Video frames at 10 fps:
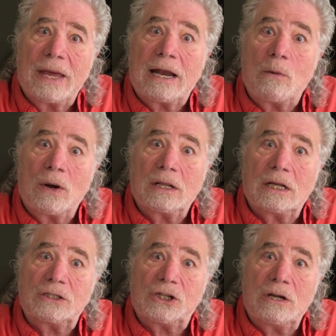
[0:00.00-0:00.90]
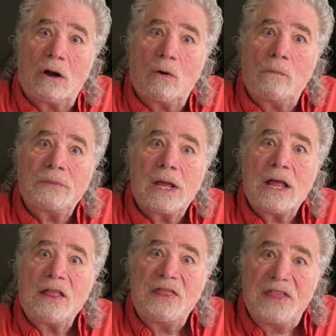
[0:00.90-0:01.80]
And I want to let you know,
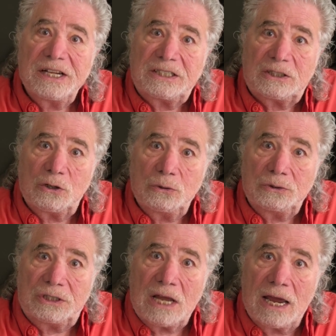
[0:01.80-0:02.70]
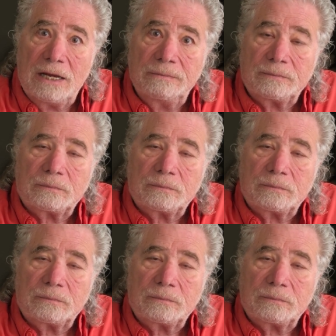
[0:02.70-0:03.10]
this Tuesday,